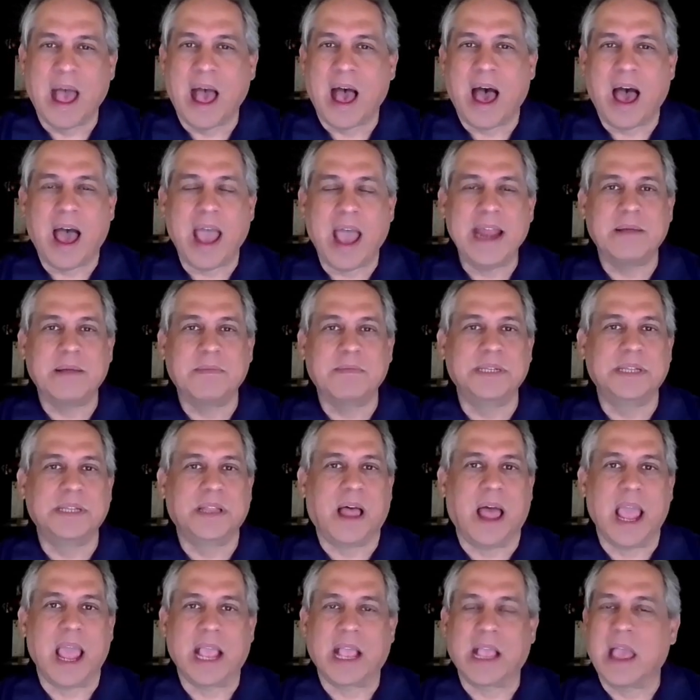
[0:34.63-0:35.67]
Items
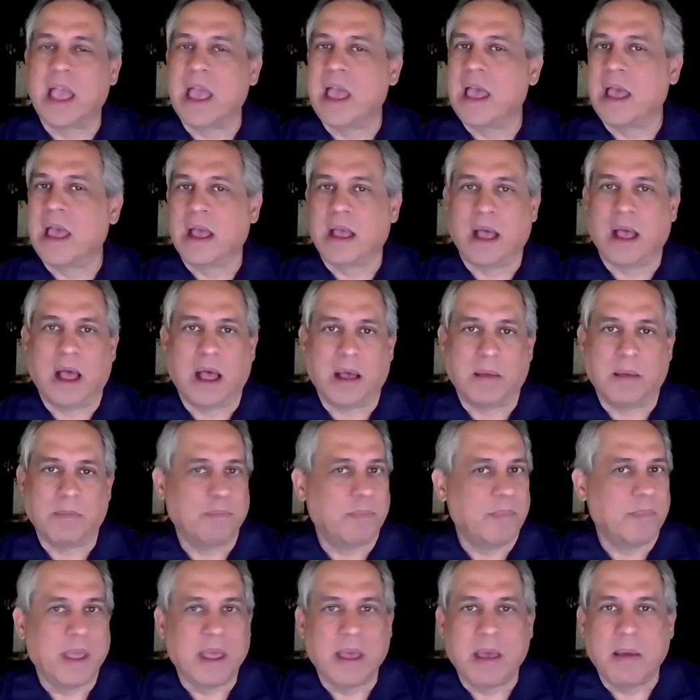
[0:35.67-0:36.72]
like
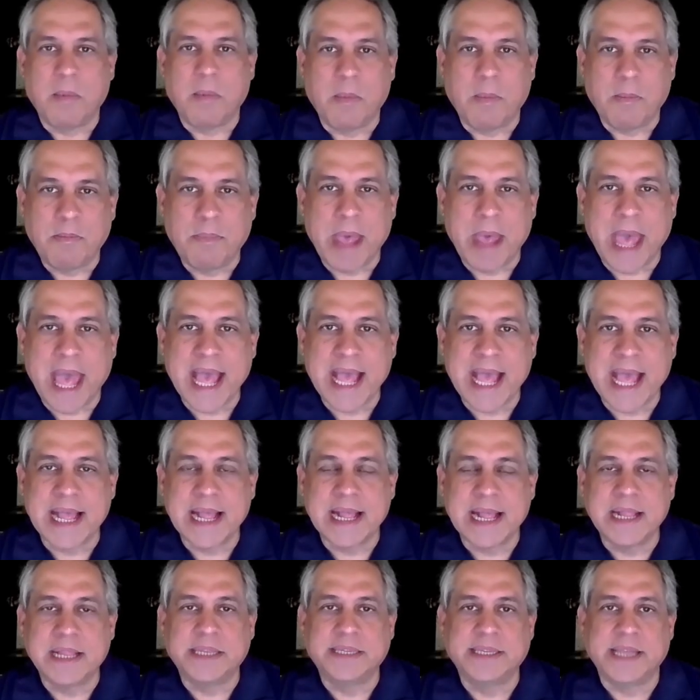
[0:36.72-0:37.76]
um,
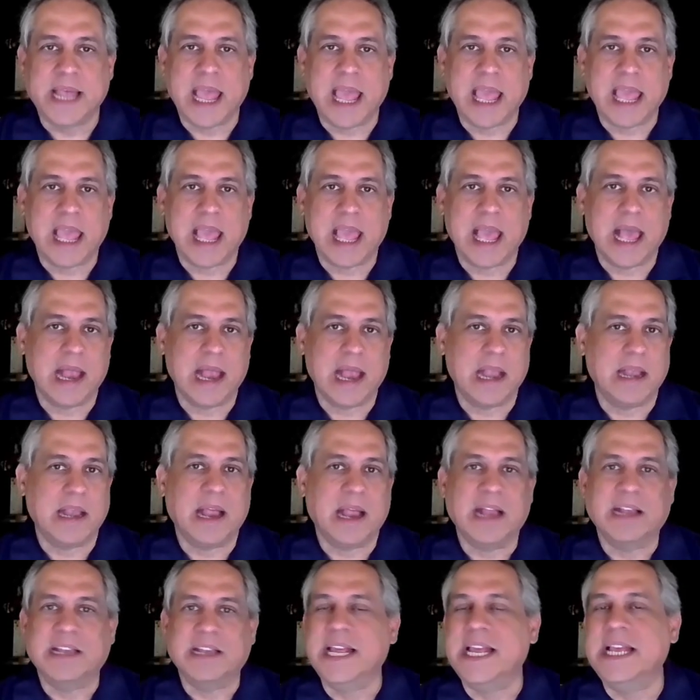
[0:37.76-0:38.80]
beds
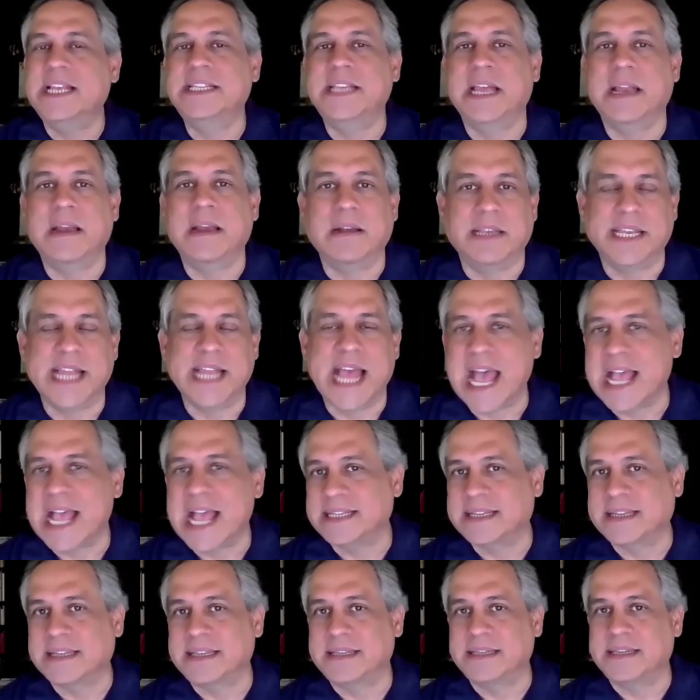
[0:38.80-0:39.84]
and decent
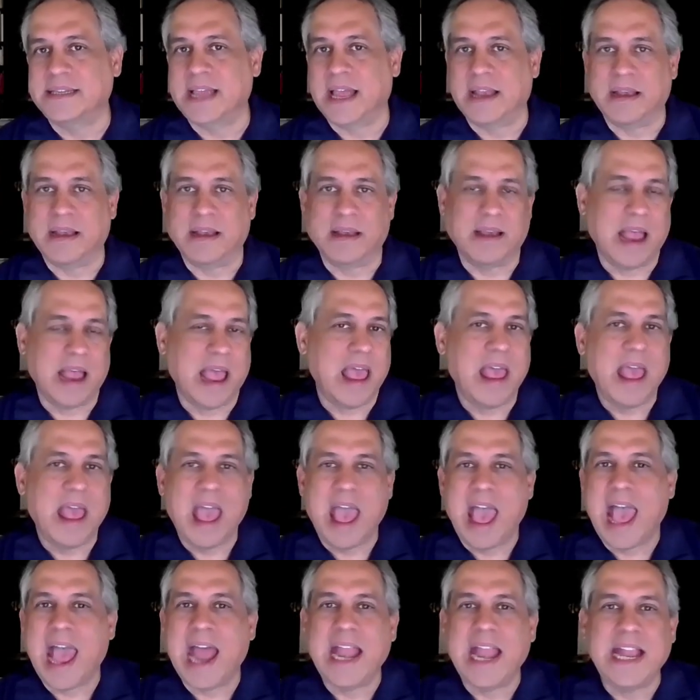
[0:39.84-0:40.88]
desks and
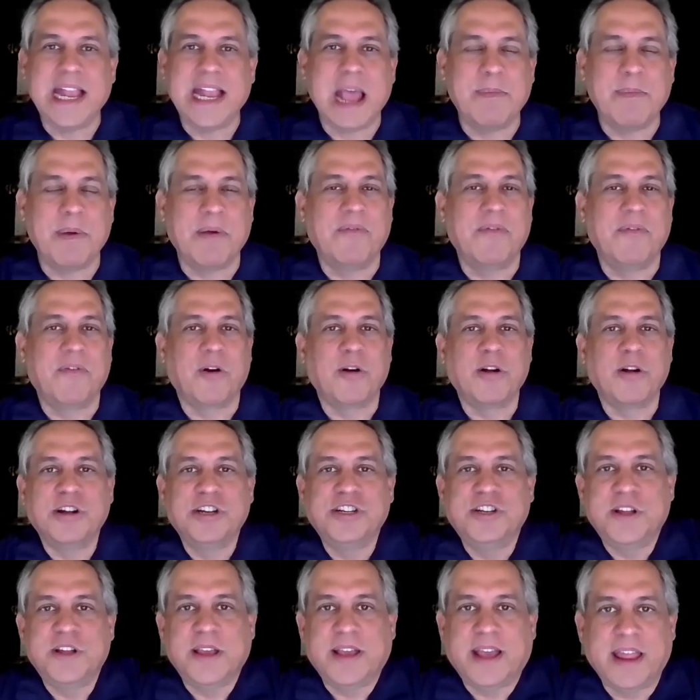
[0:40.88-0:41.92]
any type of
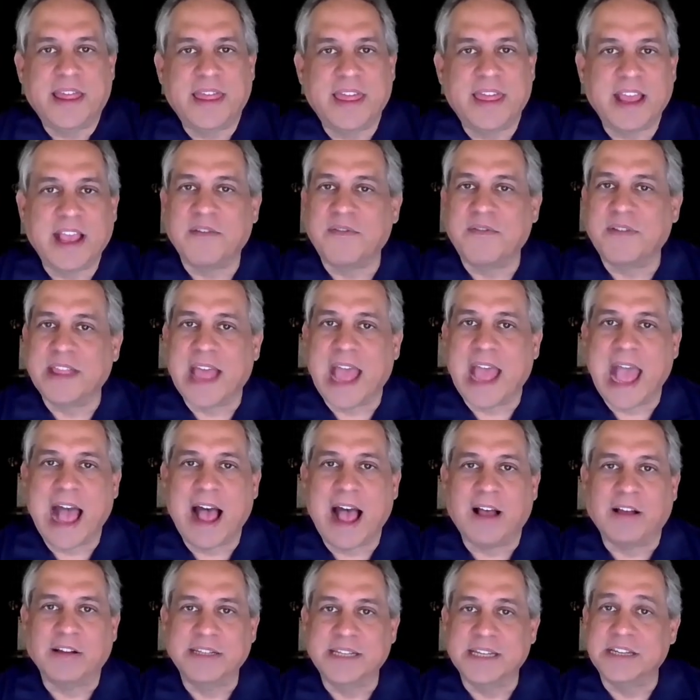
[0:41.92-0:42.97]
furniture you can think of in the
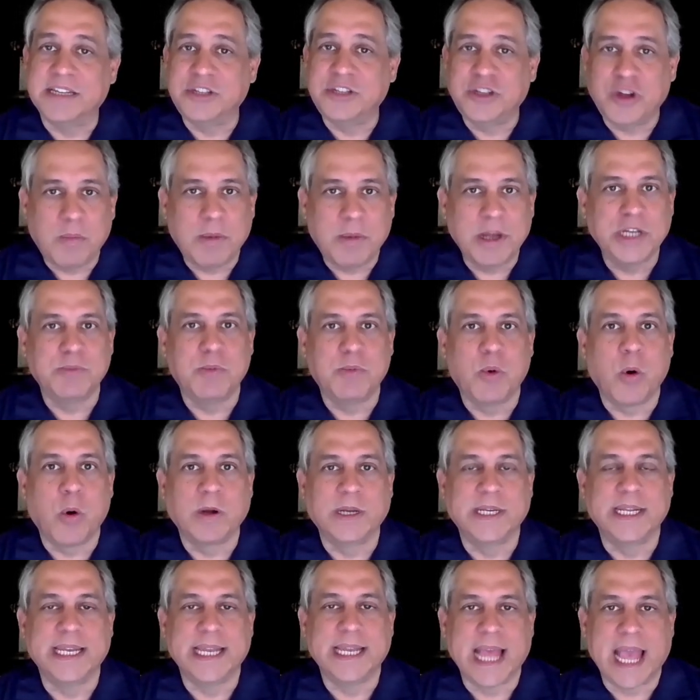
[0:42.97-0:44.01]
house is so much more
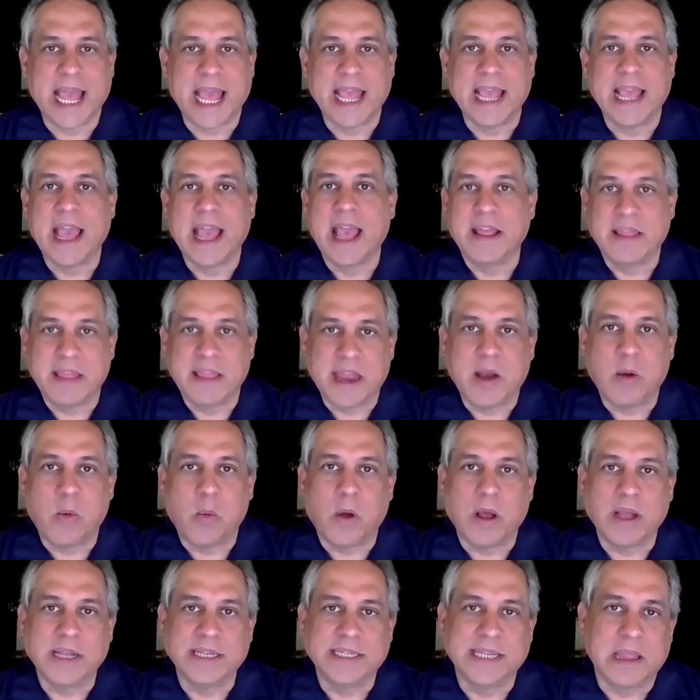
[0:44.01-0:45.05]
today than it
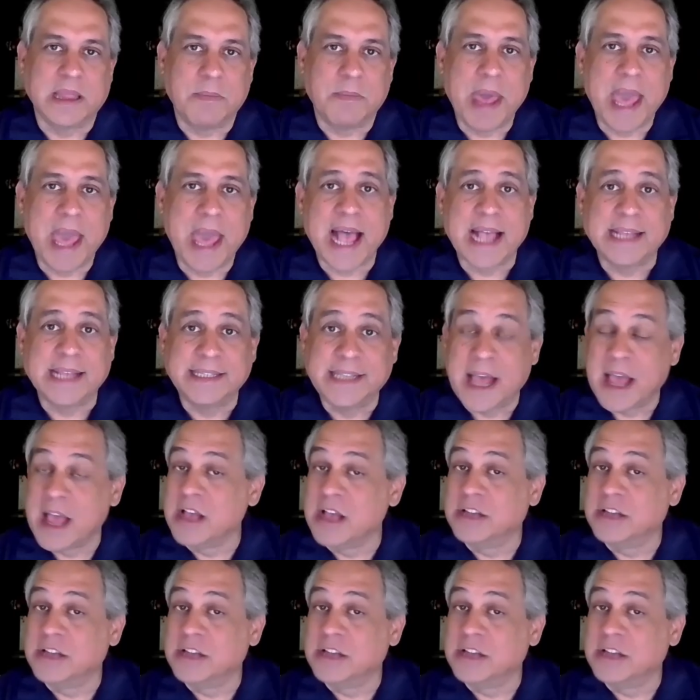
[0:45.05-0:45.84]
was in the past.